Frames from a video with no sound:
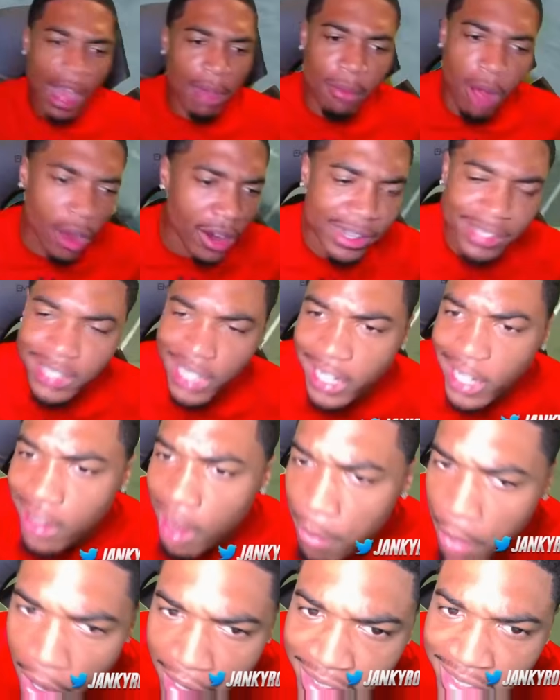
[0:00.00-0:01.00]
I'm already seeing it.
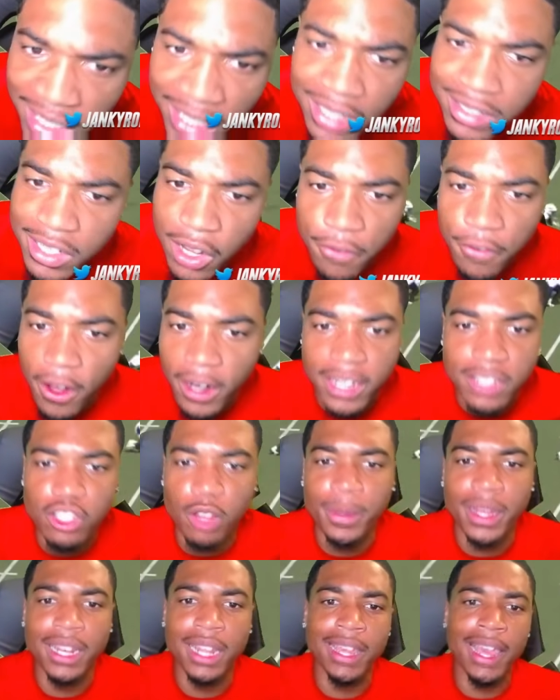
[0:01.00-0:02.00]
I'm already seeing it so far. There's
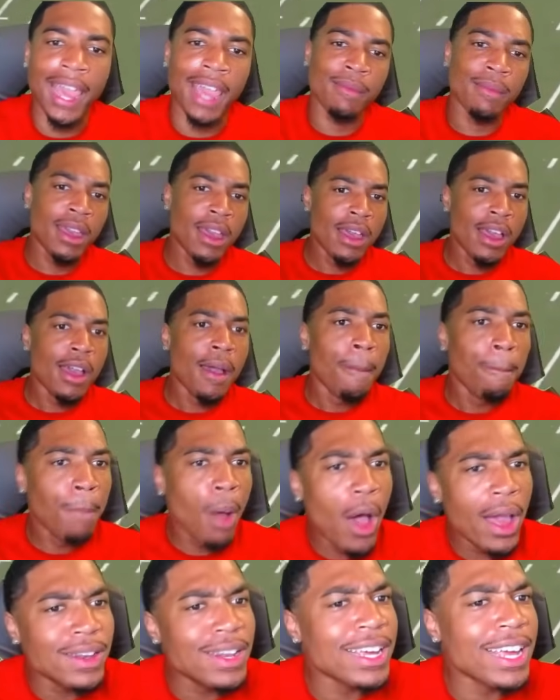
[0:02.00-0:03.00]
gonna be a lit game.
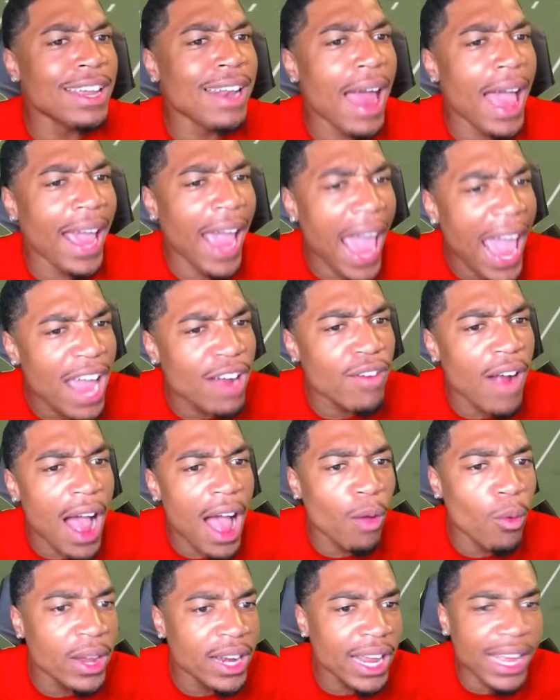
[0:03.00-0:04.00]
Boy, looking like
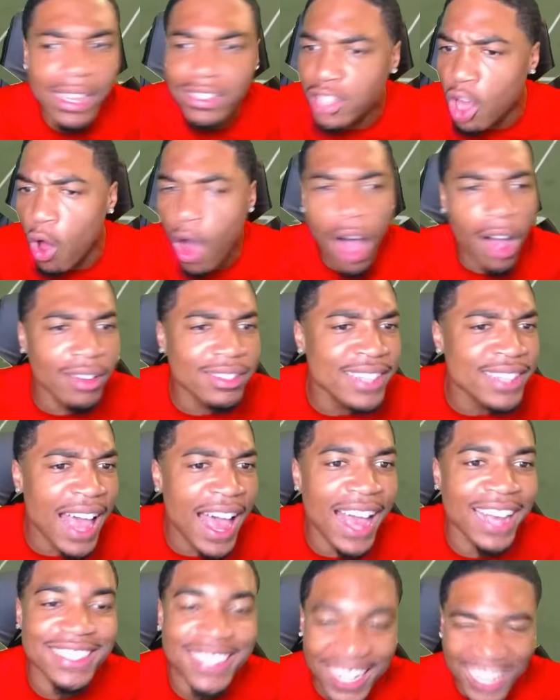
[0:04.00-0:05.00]
A-Rod when niggas go all
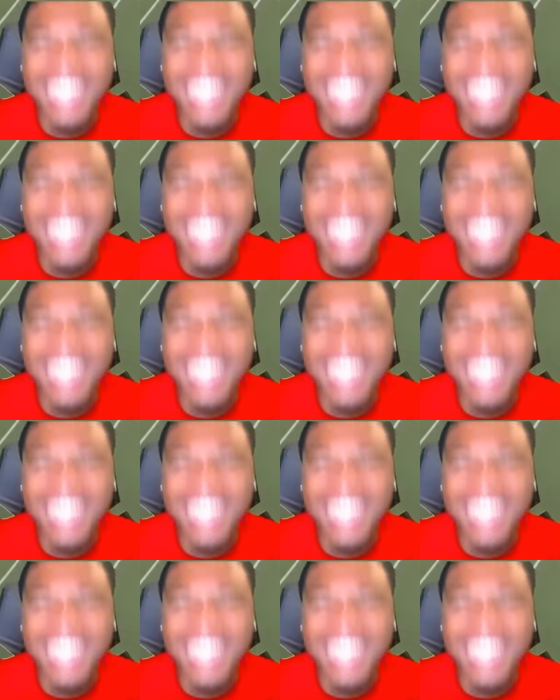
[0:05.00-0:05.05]
sides.